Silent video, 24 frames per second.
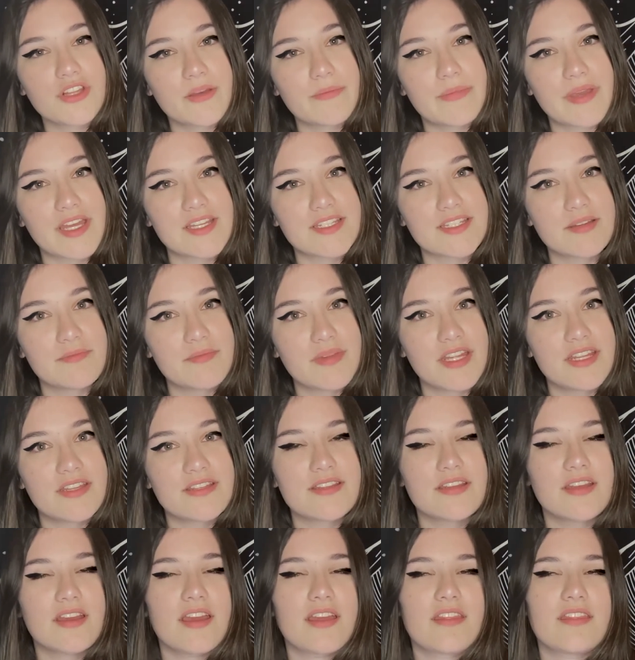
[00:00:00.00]
abandonment,
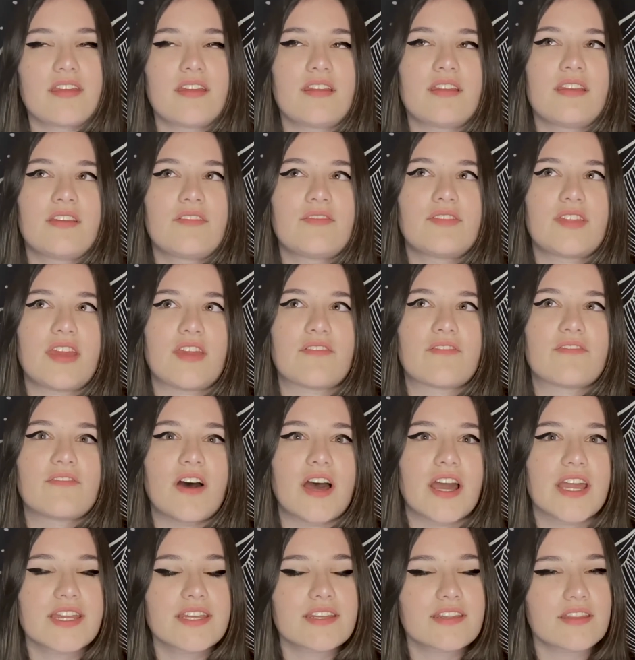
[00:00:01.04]
and then if they
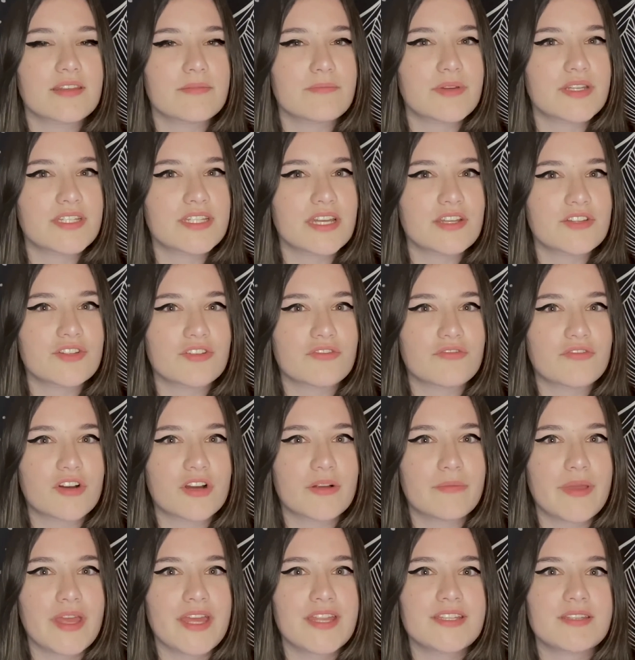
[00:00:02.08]
find the potential for
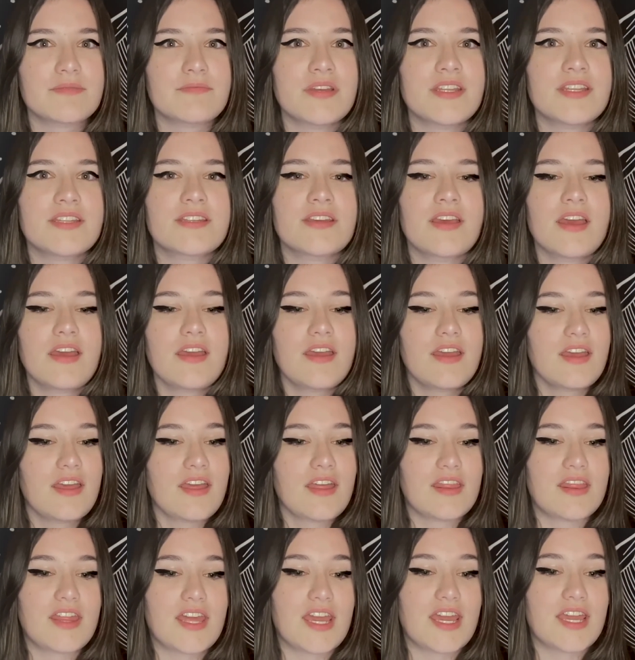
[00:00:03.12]
abandonment,
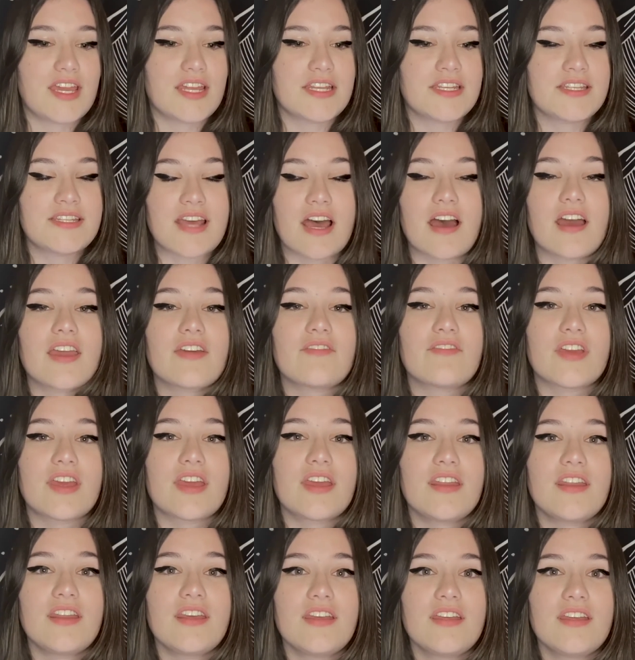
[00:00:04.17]
they dive
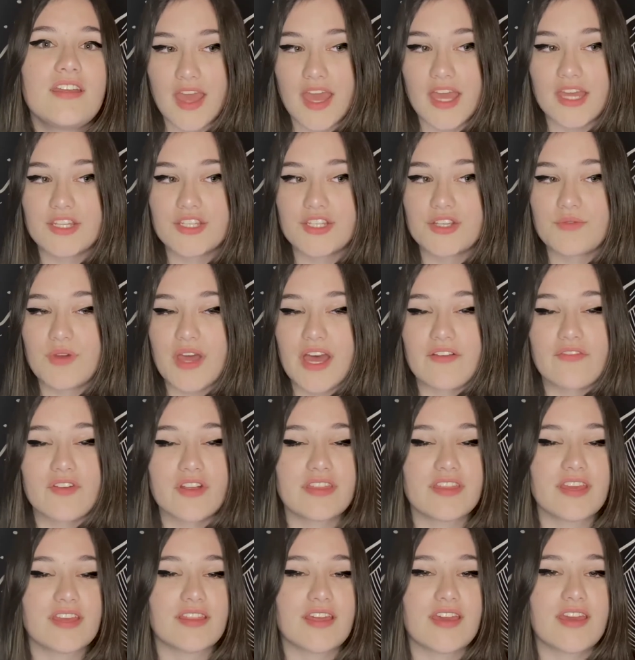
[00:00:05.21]
in and do
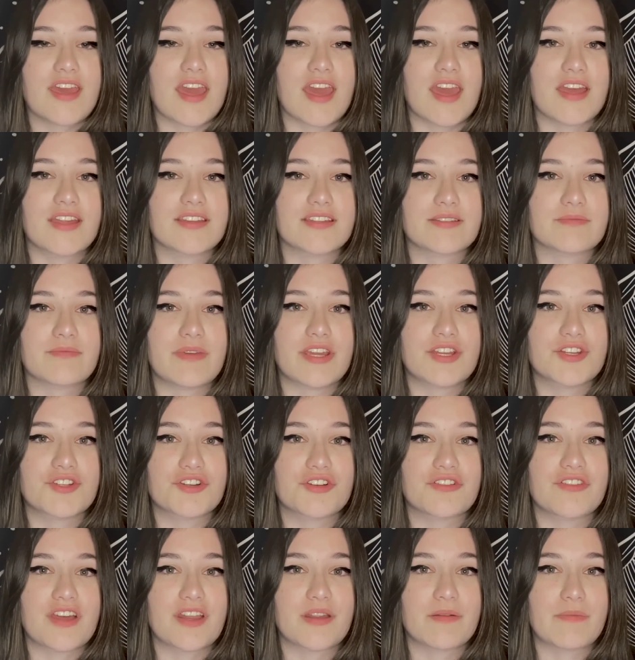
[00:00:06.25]
everything they can to make
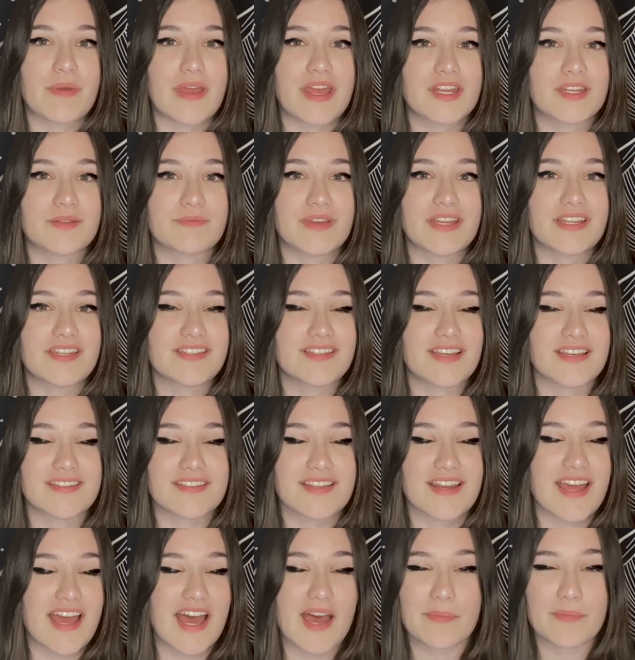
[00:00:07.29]
sure that abandonment
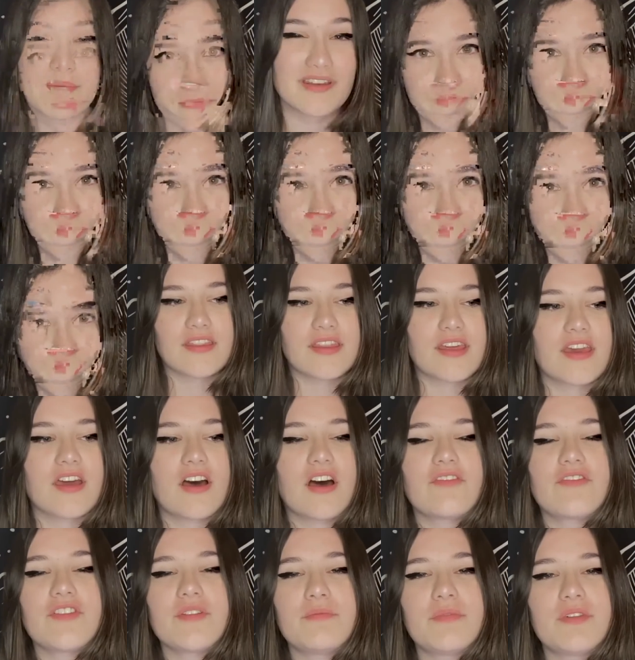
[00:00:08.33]
doesn't happen. They
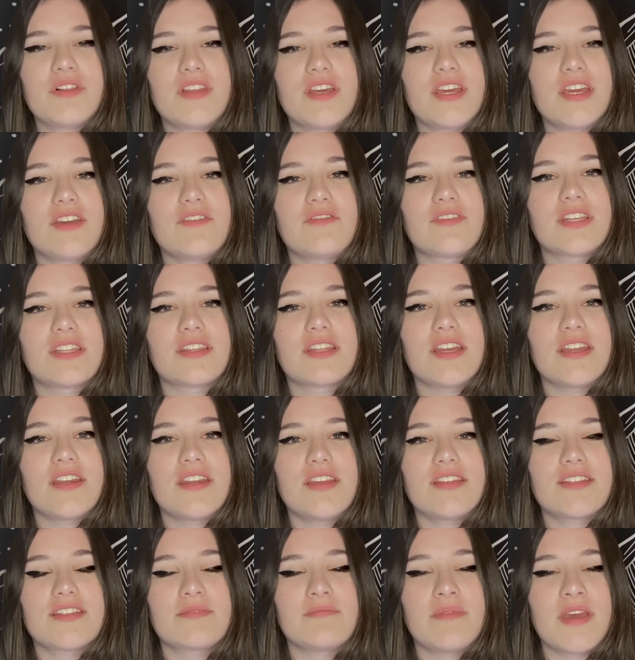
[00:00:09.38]
often believe that they
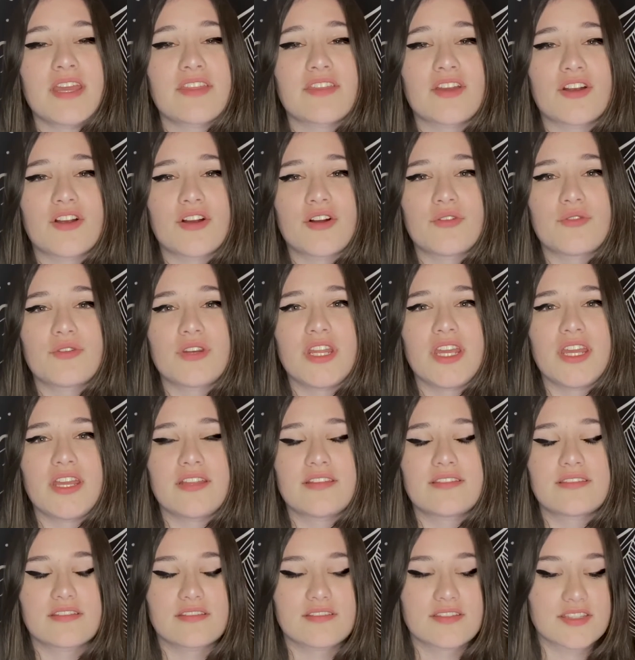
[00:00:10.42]
need to make their own
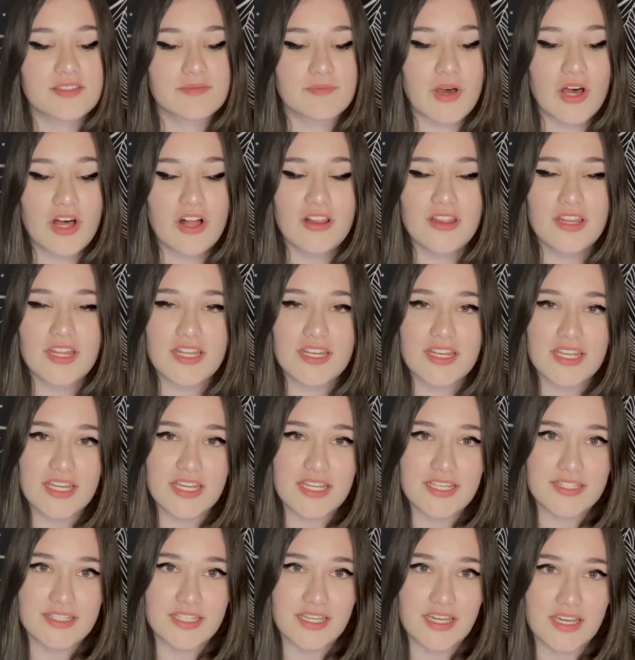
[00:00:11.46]
needs small and
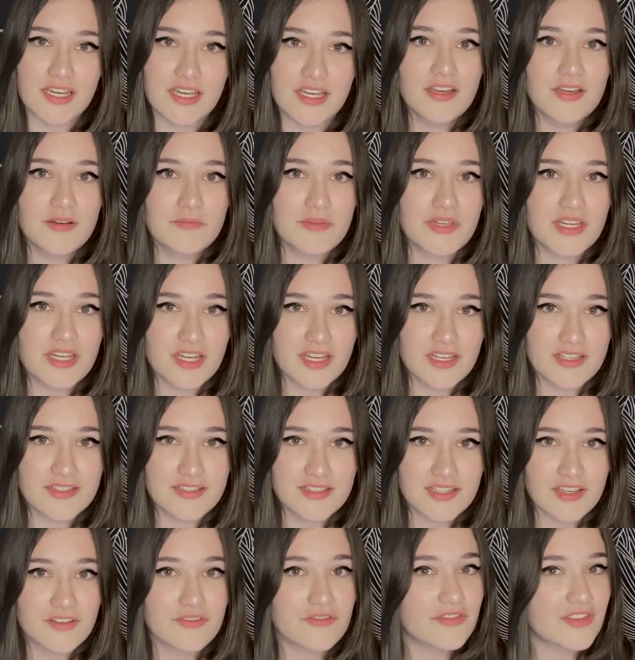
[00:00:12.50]
easy because
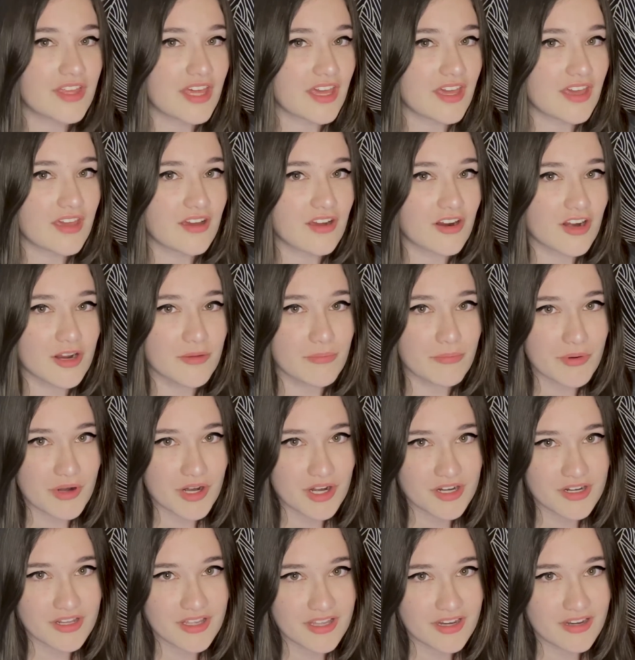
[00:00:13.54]
if they are a
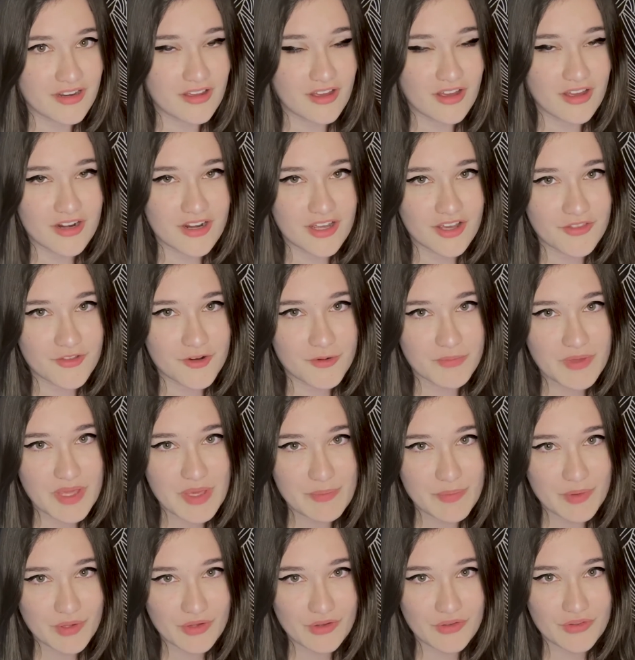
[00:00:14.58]
burden on other
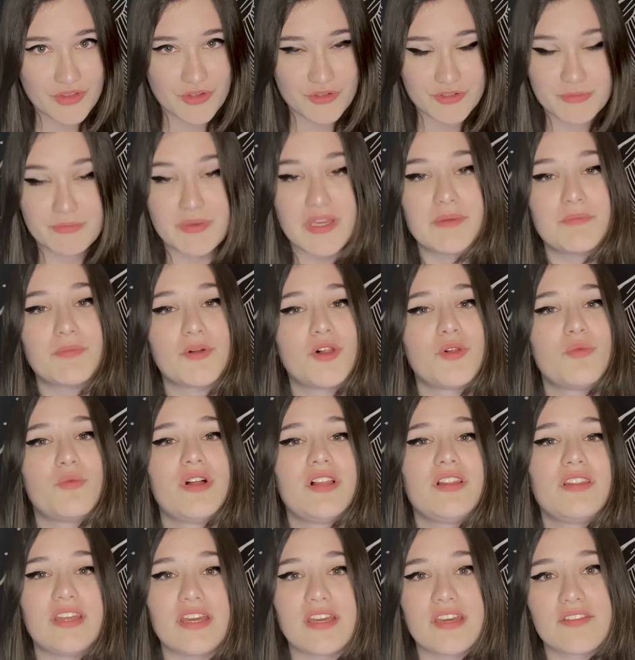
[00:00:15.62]
people, those people
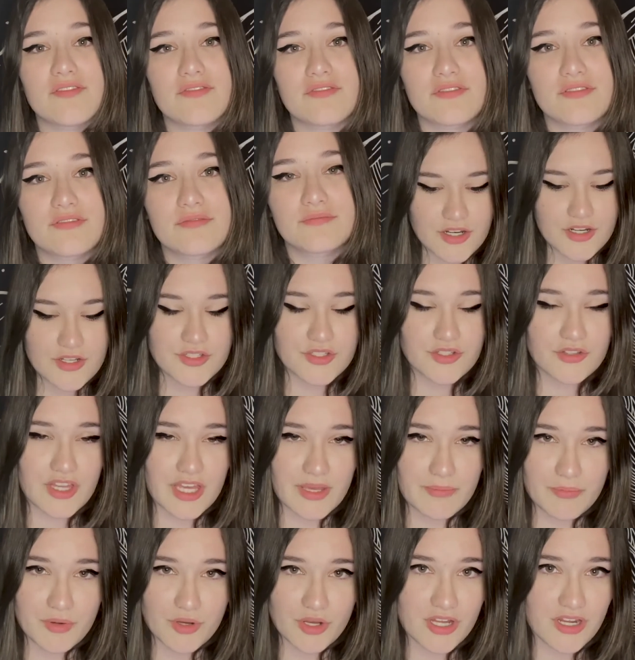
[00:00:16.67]
will leave. So they
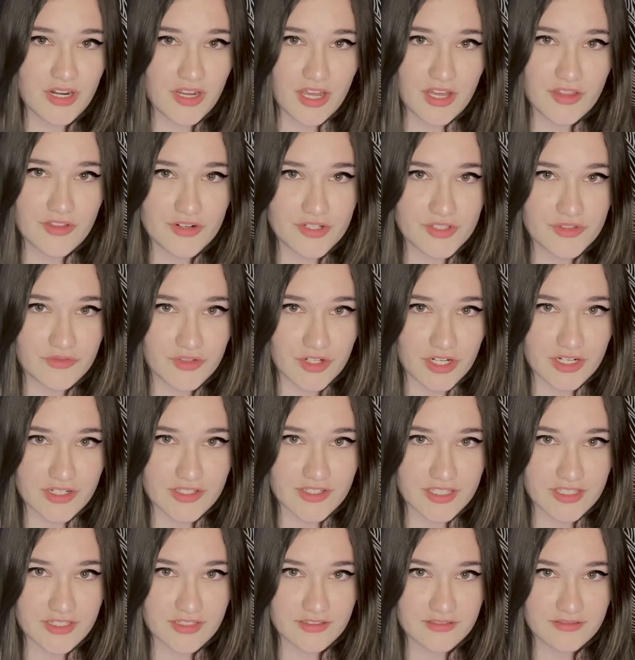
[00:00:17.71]
put others
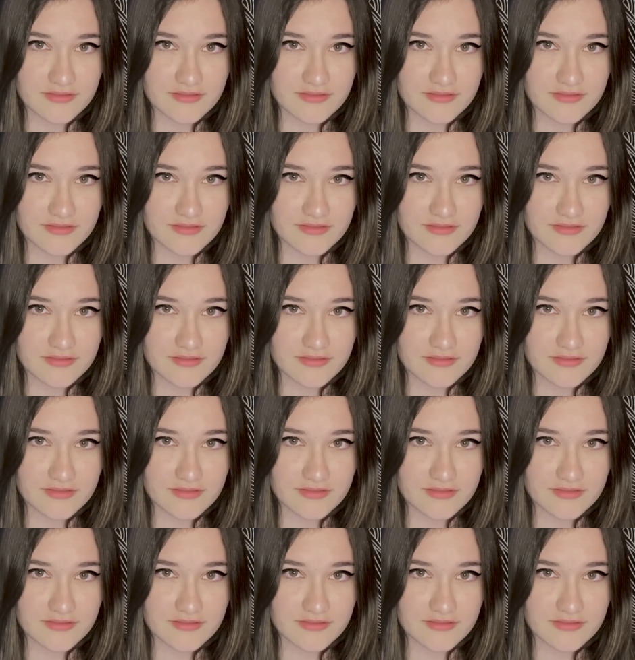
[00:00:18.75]
first